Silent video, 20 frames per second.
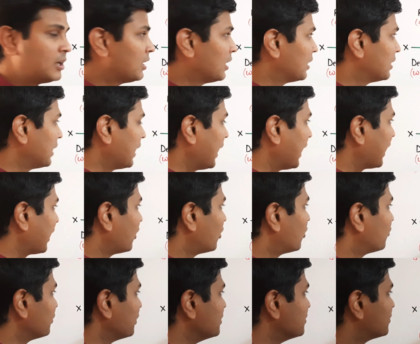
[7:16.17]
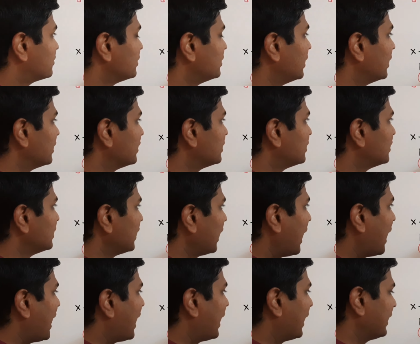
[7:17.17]
and the angle of incident
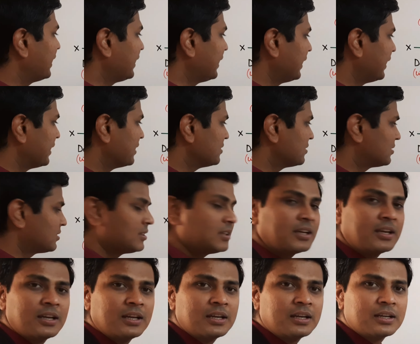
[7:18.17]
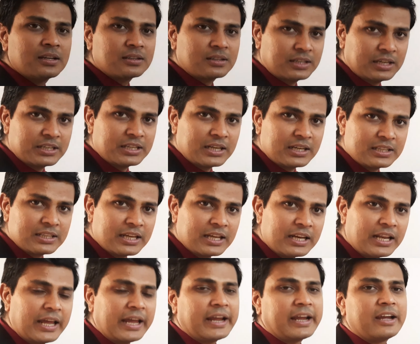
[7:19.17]
I is greater than
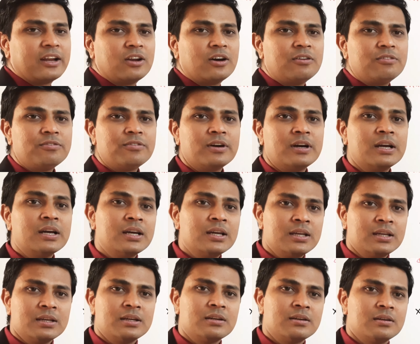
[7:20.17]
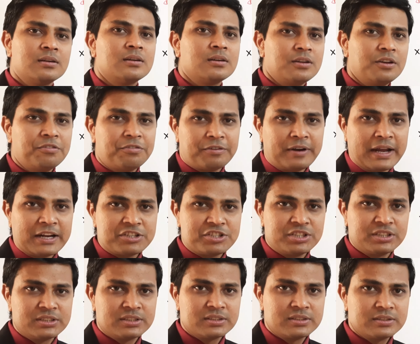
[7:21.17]
angle of
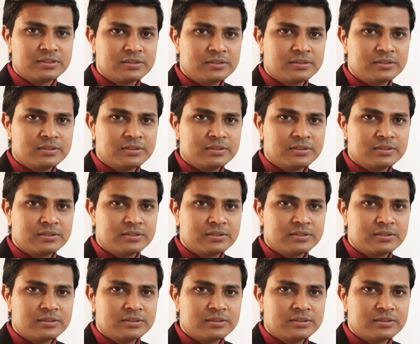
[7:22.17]
refraction.